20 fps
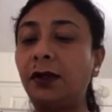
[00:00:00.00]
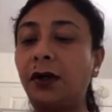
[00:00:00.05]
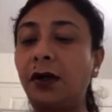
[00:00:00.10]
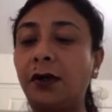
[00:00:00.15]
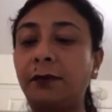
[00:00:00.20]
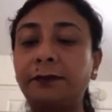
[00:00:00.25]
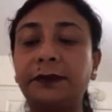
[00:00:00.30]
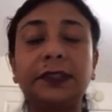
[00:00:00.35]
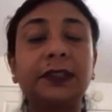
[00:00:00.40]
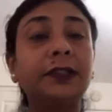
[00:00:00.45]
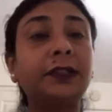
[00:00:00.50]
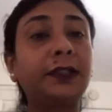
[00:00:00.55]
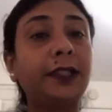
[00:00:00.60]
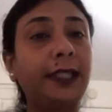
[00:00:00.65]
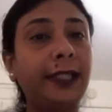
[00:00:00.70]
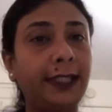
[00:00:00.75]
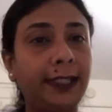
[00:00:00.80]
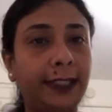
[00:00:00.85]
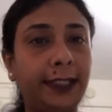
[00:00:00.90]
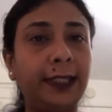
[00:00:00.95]
Option
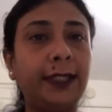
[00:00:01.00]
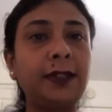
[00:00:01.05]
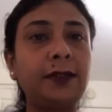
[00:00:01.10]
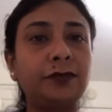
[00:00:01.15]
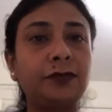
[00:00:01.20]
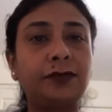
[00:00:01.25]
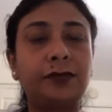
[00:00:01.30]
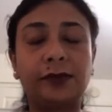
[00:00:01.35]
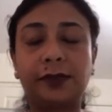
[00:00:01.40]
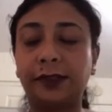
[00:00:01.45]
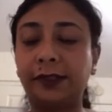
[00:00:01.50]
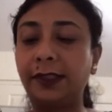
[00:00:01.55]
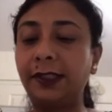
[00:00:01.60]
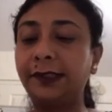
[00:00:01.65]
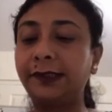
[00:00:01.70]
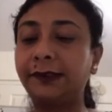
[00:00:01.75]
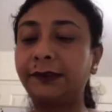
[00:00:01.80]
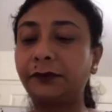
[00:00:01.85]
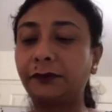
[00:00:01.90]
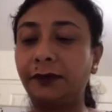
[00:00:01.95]
A for
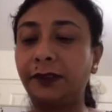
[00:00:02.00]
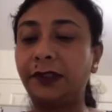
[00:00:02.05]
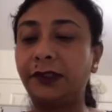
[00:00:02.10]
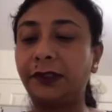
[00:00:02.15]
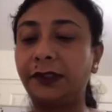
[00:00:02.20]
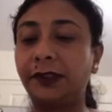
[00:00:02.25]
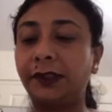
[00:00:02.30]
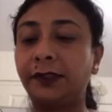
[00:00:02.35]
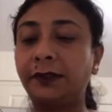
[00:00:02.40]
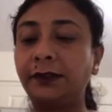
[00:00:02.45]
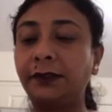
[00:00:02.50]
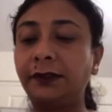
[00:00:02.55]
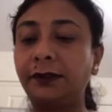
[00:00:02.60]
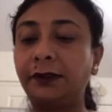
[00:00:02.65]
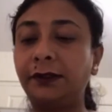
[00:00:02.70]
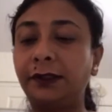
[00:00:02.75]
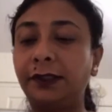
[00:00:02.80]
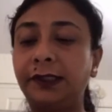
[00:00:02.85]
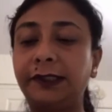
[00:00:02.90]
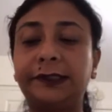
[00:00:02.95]
this question
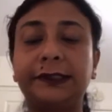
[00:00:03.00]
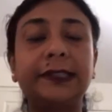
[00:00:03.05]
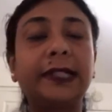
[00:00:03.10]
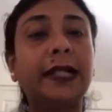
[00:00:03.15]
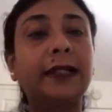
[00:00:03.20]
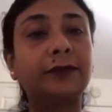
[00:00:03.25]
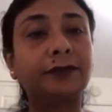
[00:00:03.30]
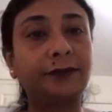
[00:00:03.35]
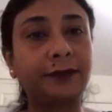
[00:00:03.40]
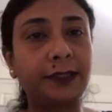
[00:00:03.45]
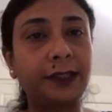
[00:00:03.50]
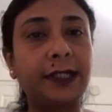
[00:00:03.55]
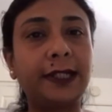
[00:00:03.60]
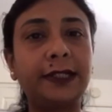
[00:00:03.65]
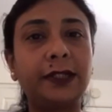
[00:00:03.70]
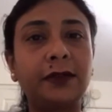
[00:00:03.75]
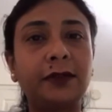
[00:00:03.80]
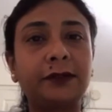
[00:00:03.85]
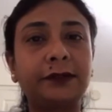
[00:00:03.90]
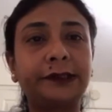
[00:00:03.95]
is sulfur
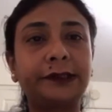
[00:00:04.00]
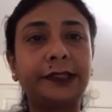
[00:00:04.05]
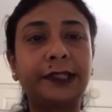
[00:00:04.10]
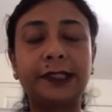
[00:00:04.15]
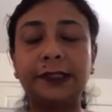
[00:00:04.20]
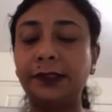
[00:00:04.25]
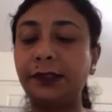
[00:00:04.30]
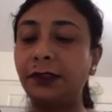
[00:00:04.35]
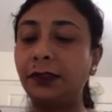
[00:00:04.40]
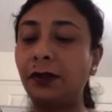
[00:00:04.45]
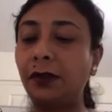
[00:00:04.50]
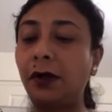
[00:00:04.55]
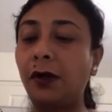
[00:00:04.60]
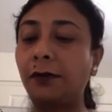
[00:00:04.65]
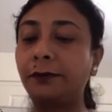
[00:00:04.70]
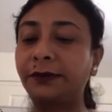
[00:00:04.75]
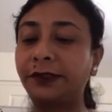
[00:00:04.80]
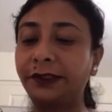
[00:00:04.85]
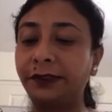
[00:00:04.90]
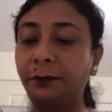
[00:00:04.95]
dioxide.
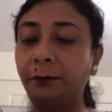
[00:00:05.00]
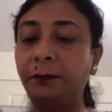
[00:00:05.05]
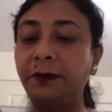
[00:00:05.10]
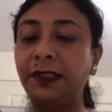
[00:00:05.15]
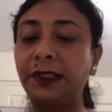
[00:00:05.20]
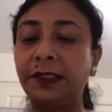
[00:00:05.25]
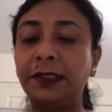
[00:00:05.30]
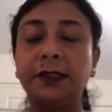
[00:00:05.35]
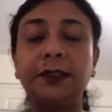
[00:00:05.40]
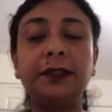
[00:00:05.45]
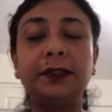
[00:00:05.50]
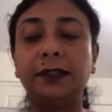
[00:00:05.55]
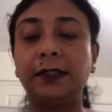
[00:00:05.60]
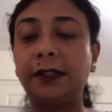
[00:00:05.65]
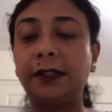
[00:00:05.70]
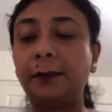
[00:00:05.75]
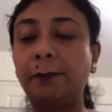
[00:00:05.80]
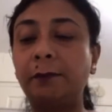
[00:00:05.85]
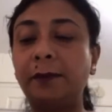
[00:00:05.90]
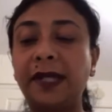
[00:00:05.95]
Option B,
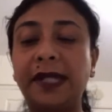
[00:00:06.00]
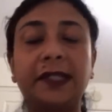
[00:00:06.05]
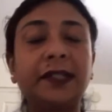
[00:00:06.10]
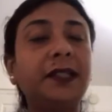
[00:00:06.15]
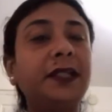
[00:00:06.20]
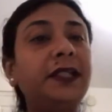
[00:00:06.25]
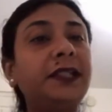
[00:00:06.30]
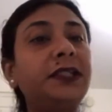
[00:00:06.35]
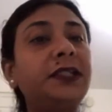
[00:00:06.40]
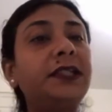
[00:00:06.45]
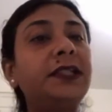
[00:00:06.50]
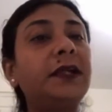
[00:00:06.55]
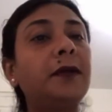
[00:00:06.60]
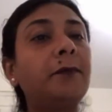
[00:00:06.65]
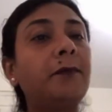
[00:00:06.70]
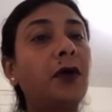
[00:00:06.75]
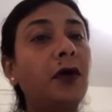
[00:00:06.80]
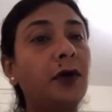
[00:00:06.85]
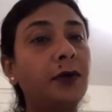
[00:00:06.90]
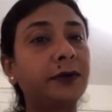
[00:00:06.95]

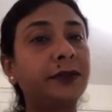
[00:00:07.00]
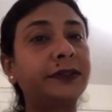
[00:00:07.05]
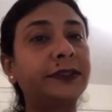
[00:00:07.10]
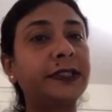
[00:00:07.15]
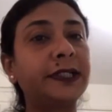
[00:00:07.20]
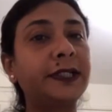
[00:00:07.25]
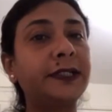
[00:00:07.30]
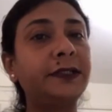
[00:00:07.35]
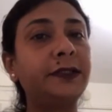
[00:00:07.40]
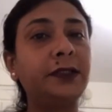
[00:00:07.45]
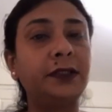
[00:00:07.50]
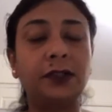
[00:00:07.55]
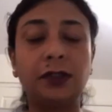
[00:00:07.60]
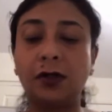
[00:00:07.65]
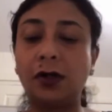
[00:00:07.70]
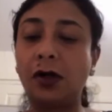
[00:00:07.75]
magnesium oxide.